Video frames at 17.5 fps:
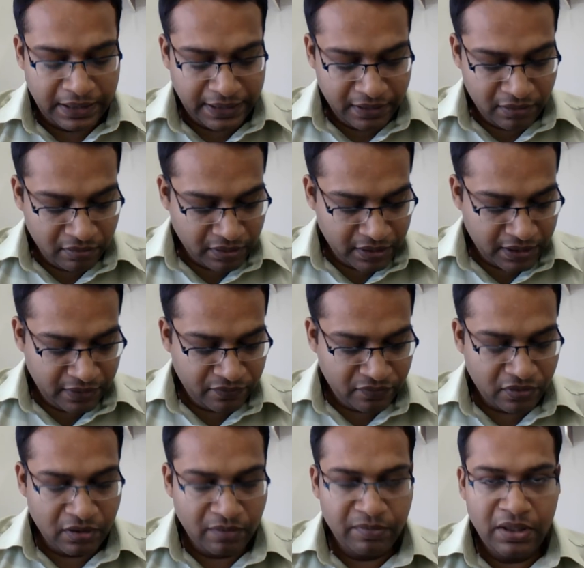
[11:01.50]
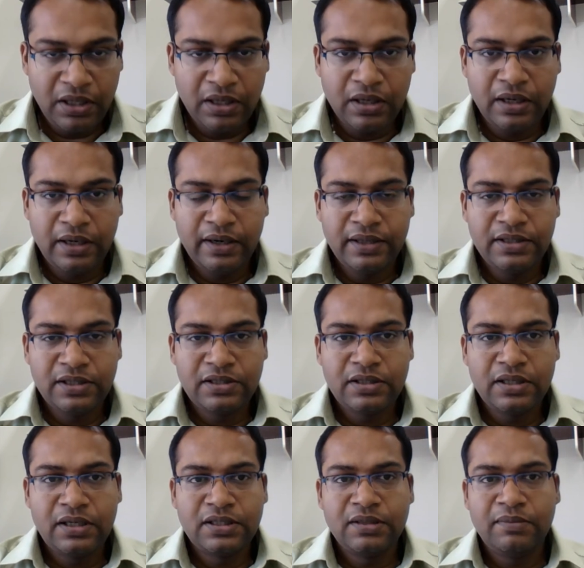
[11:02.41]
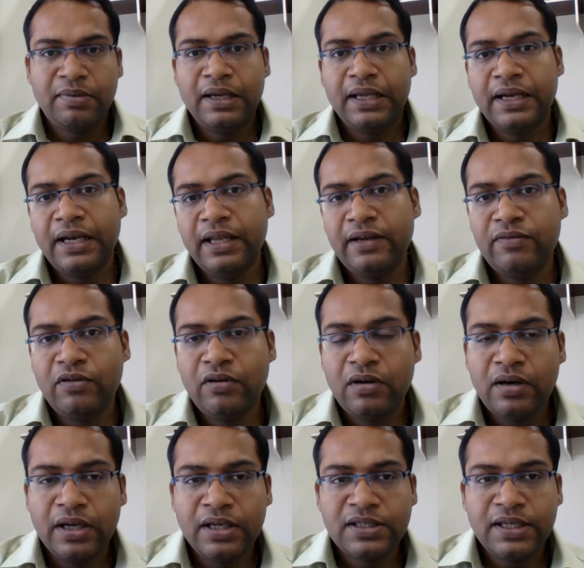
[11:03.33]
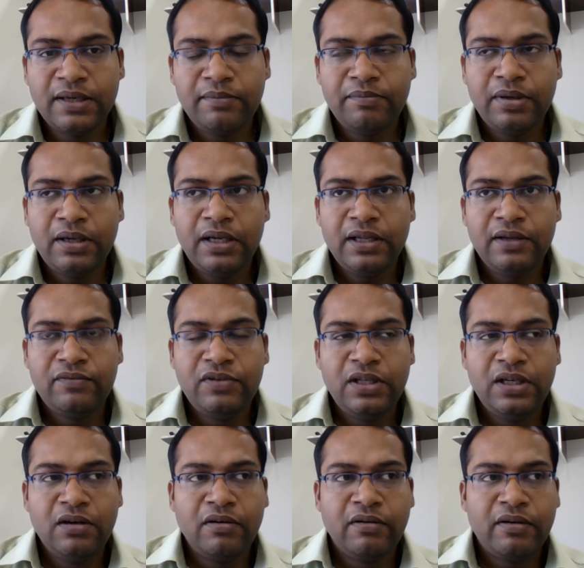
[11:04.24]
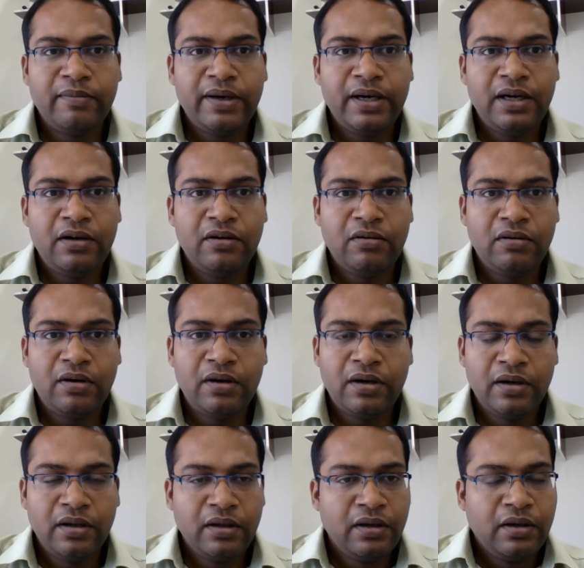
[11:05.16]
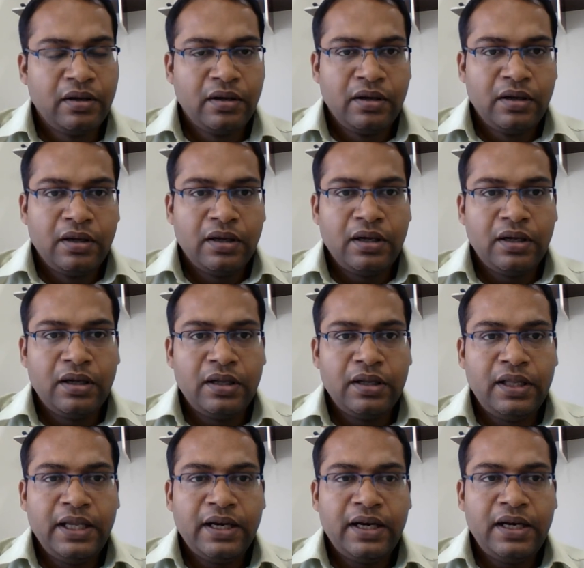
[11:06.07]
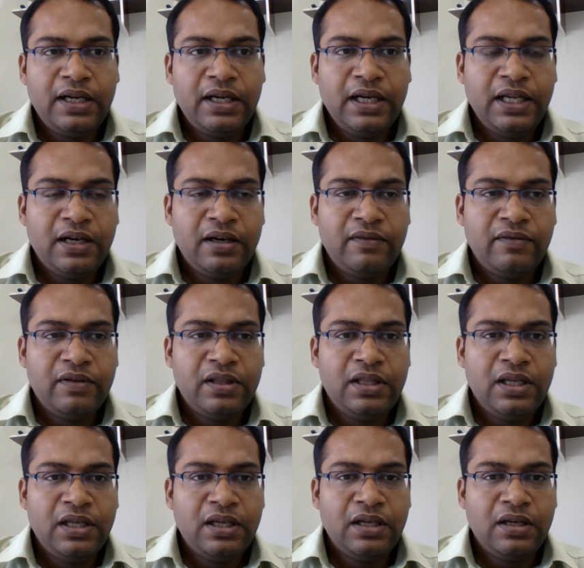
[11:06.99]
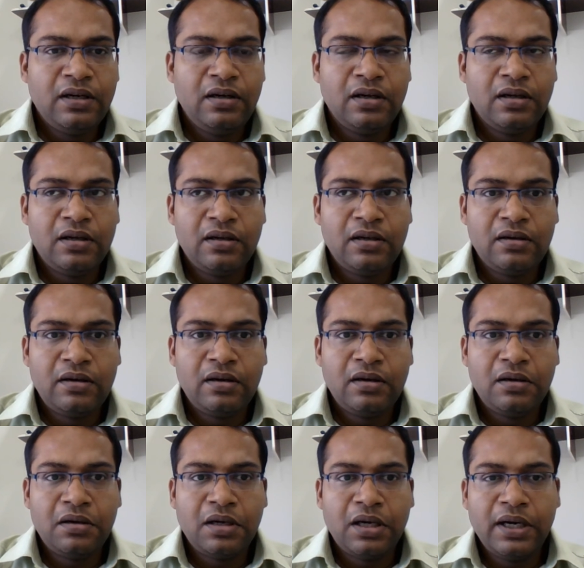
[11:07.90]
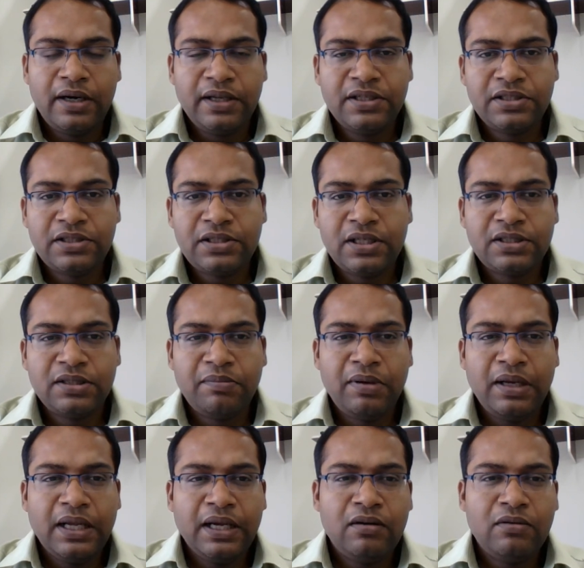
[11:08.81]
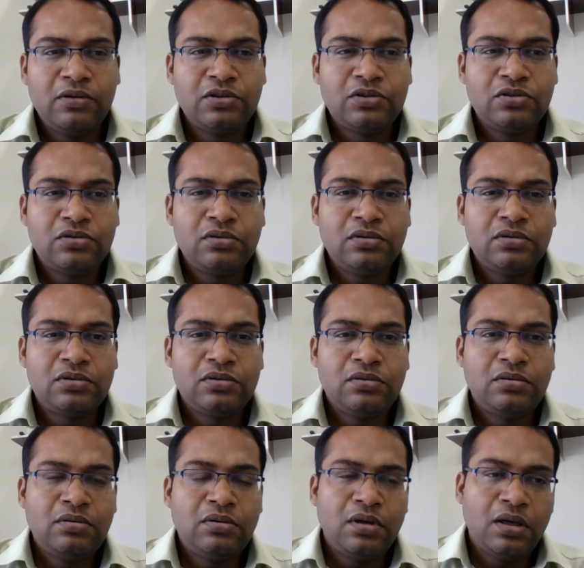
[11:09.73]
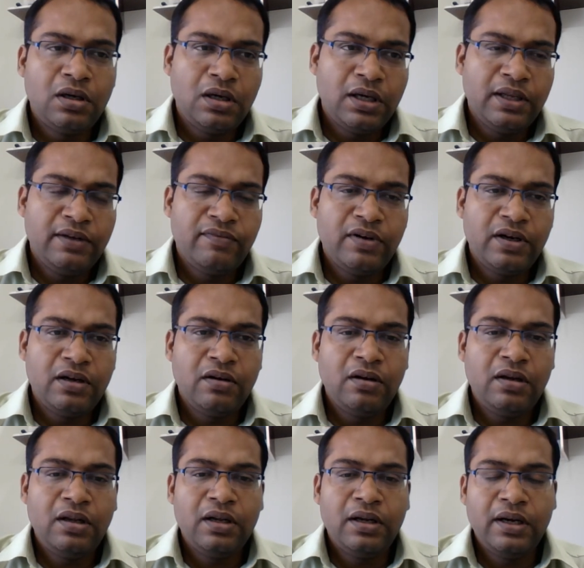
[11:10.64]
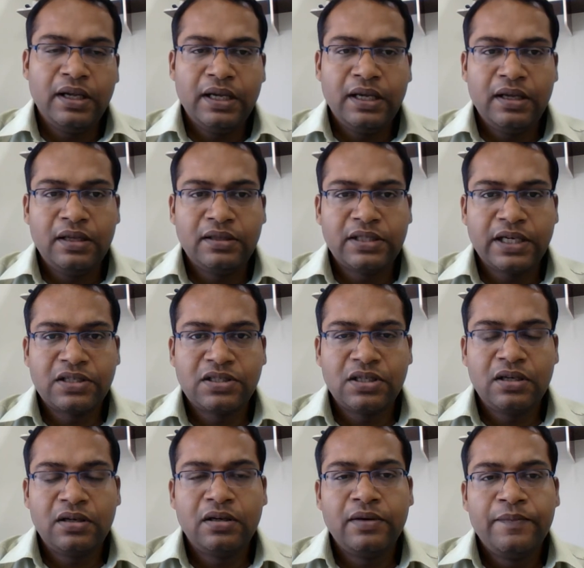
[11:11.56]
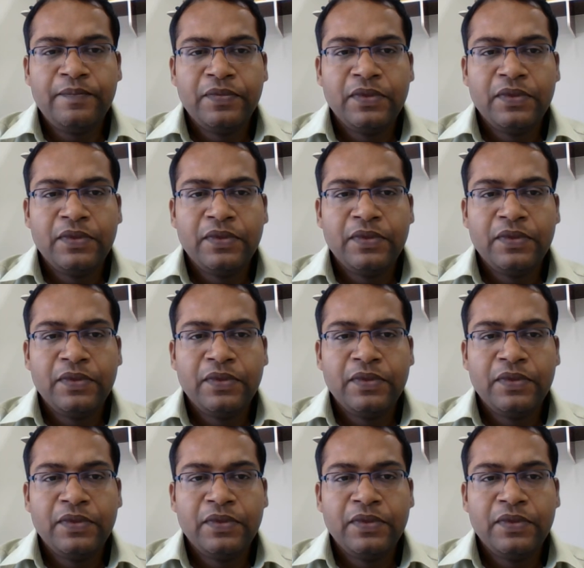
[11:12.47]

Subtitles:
got it from the unregistered supplier. Like for example, if the government or they are dealing it with the unregistered supplier also. So if at all section